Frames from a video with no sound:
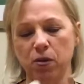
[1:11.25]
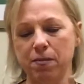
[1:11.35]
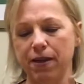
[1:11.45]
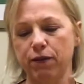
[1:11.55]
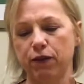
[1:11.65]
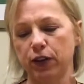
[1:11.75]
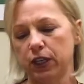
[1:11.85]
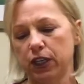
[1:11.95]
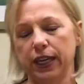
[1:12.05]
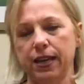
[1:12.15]
My
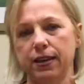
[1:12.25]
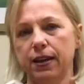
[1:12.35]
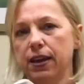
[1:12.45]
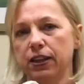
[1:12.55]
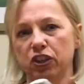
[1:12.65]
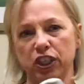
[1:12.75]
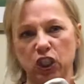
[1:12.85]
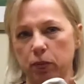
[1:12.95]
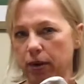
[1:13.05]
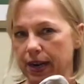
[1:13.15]
foot can just
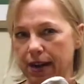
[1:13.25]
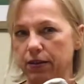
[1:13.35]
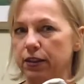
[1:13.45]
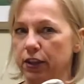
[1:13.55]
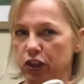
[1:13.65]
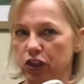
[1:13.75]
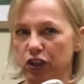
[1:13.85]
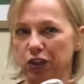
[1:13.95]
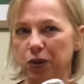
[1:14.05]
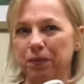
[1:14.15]
spread out in the
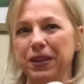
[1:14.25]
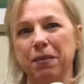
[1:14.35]
shoe,